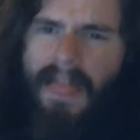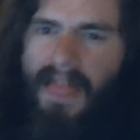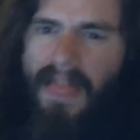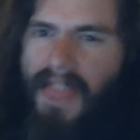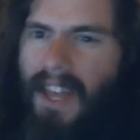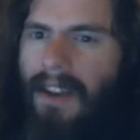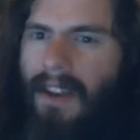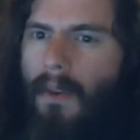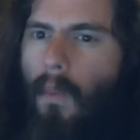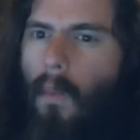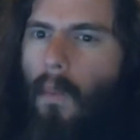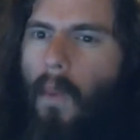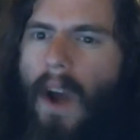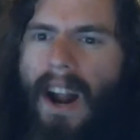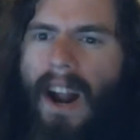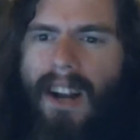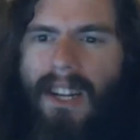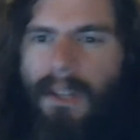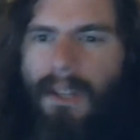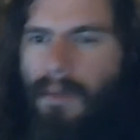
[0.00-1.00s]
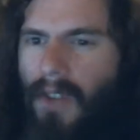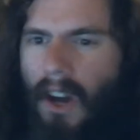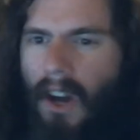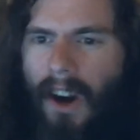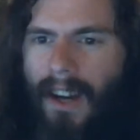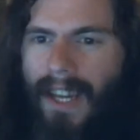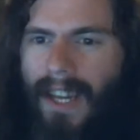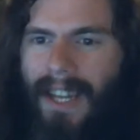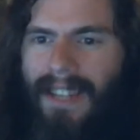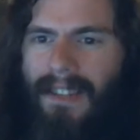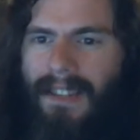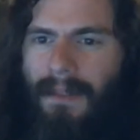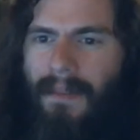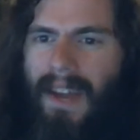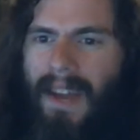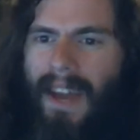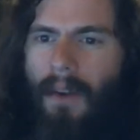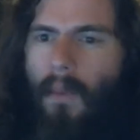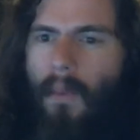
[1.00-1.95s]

then why are you talking to me?